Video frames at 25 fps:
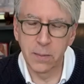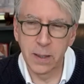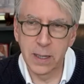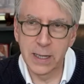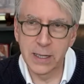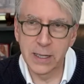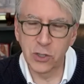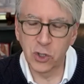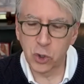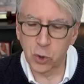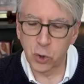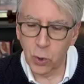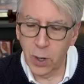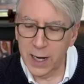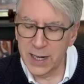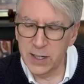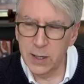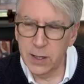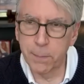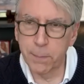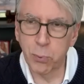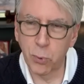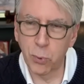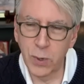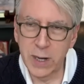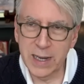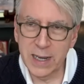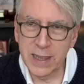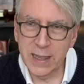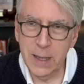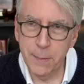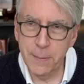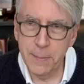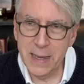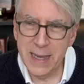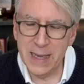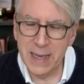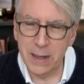in trying to bring
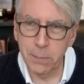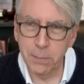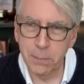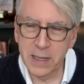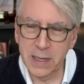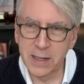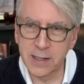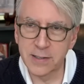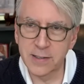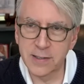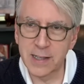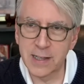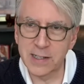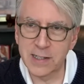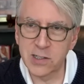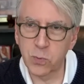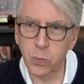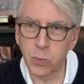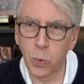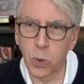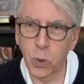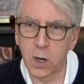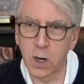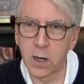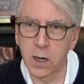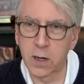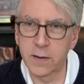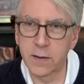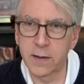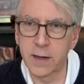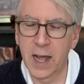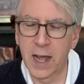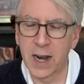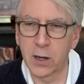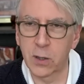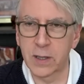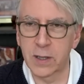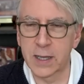them in because that's where
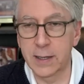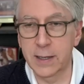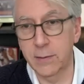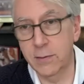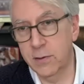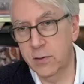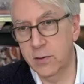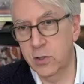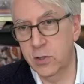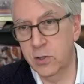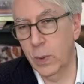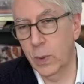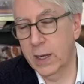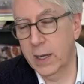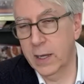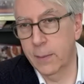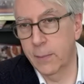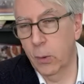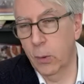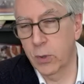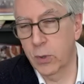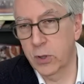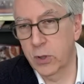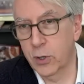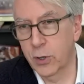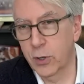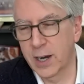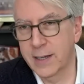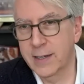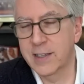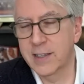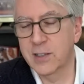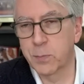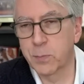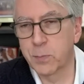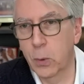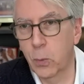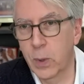not only do we come up with good
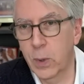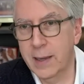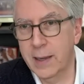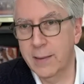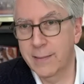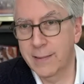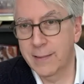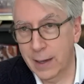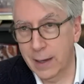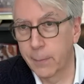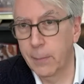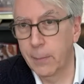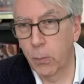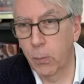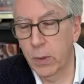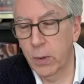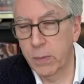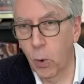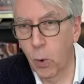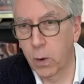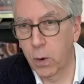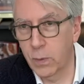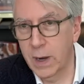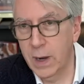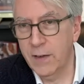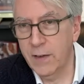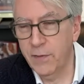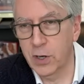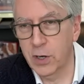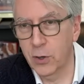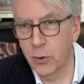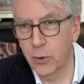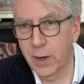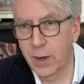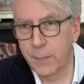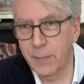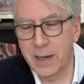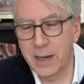ideas but we come up with more revenue
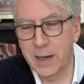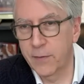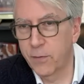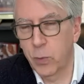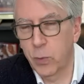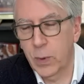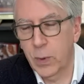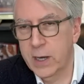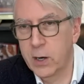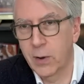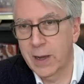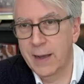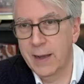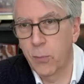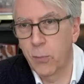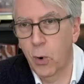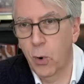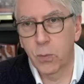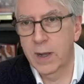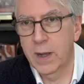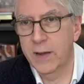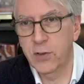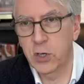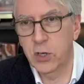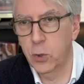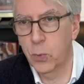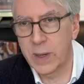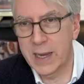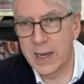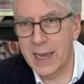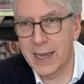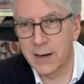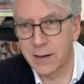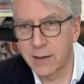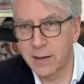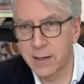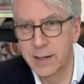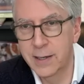i mean if we don't have more revenue we
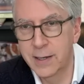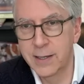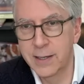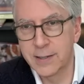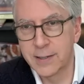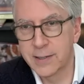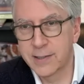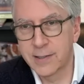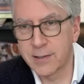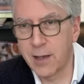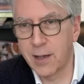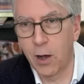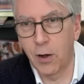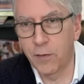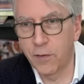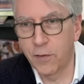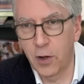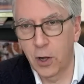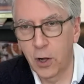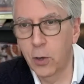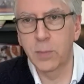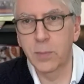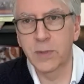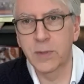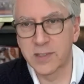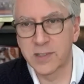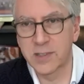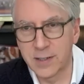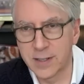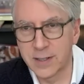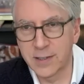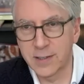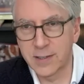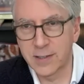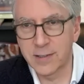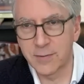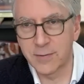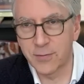can't solve
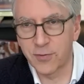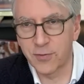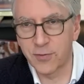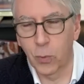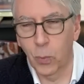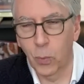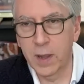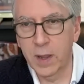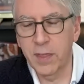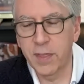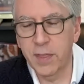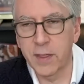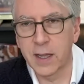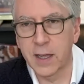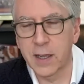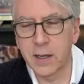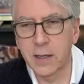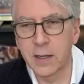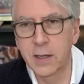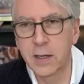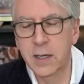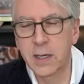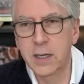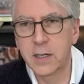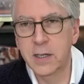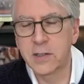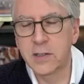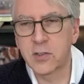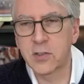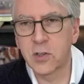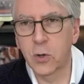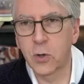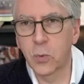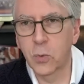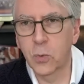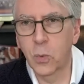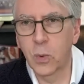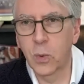homelessness for one thing
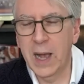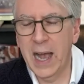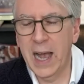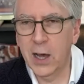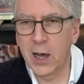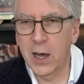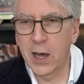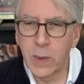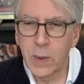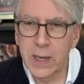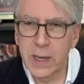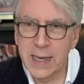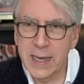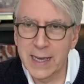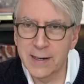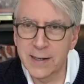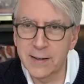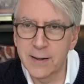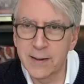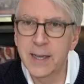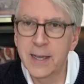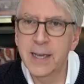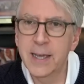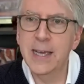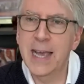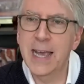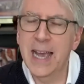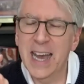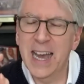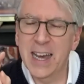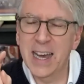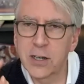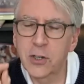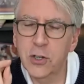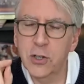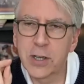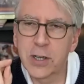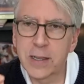so how do we get how
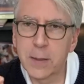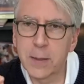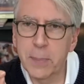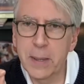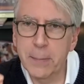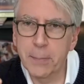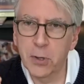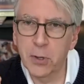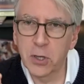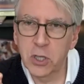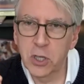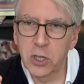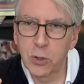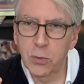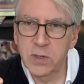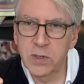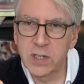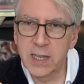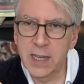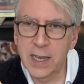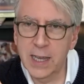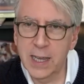did you get the people at ut